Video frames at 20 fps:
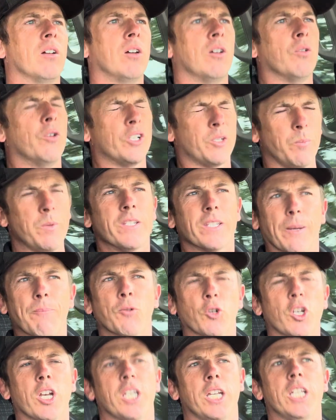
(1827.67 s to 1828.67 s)
which means I'm
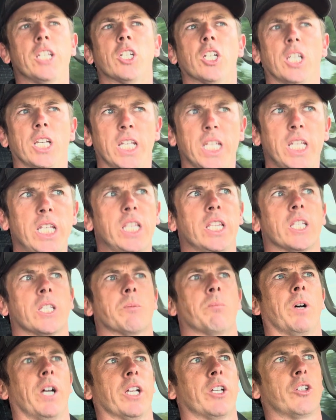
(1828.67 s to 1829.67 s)
going to need to lean this
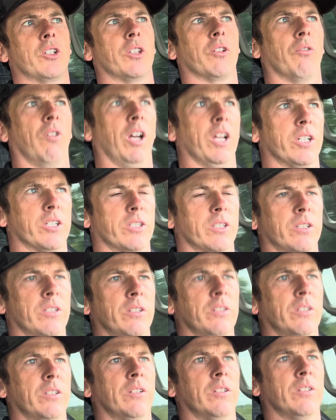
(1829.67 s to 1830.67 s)
bike to the right.
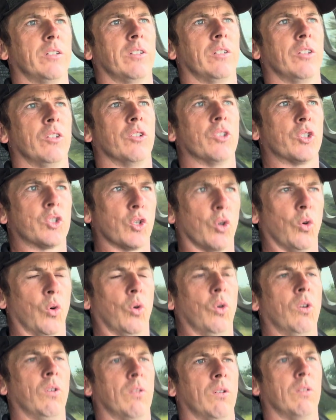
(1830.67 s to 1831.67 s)
So
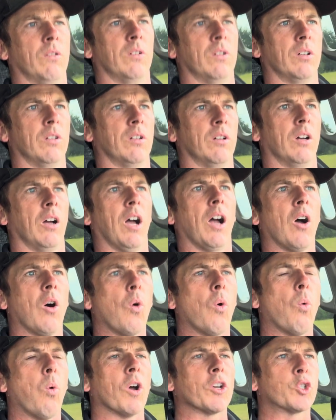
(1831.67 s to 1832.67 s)

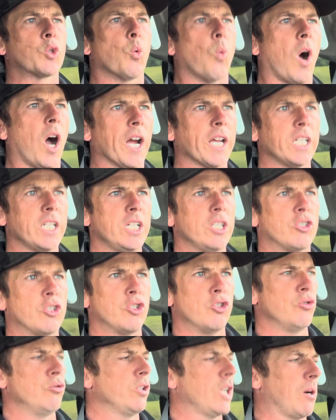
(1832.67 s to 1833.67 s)
what do I need to
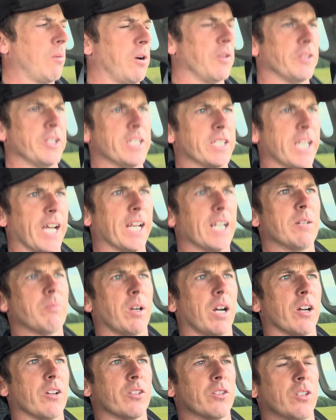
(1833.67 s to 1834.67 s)
do now on these
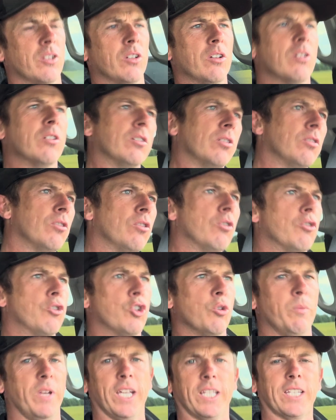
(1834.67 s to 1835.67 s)
handlebars
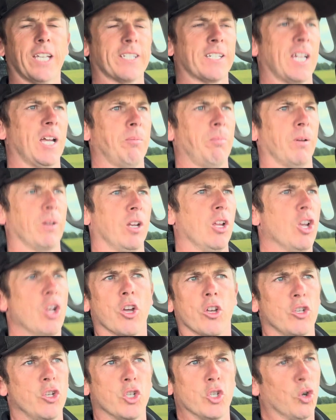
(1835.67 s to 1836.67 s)
to make that
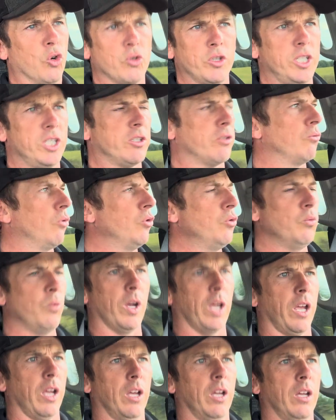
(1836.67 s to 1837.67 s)
happen? You don't need a
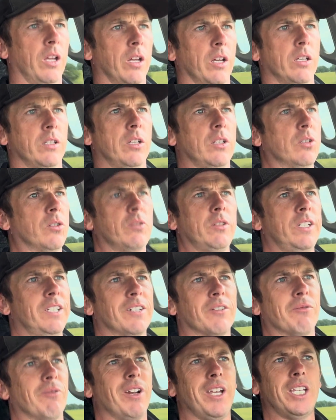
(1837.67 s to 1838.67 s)
runway, you don't need
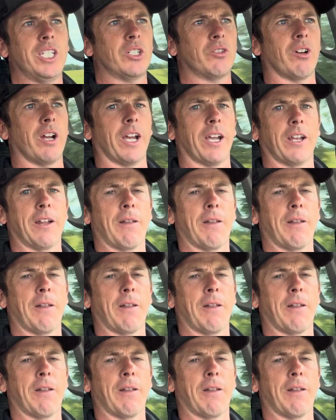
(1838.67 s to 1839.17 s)
a racetrack